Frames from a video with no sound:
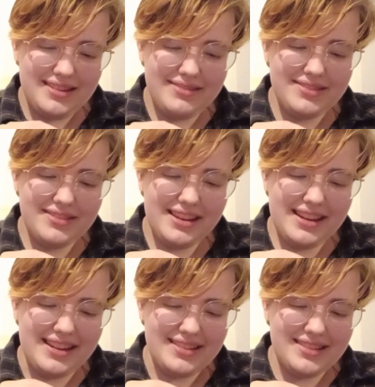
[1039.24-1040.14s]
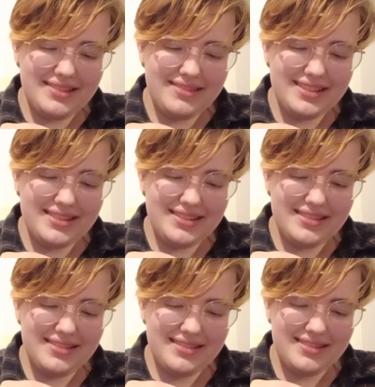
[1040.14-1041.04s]
really nice. It was
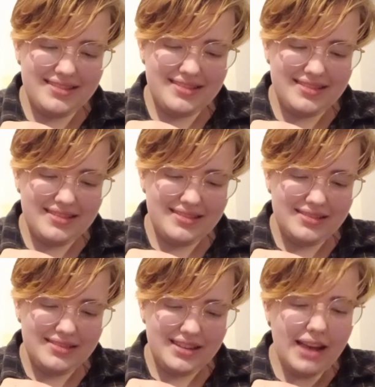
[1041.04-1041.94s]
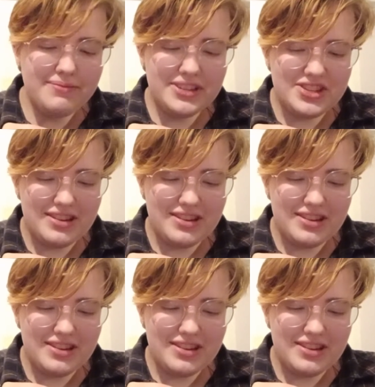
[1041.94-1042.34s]
comfort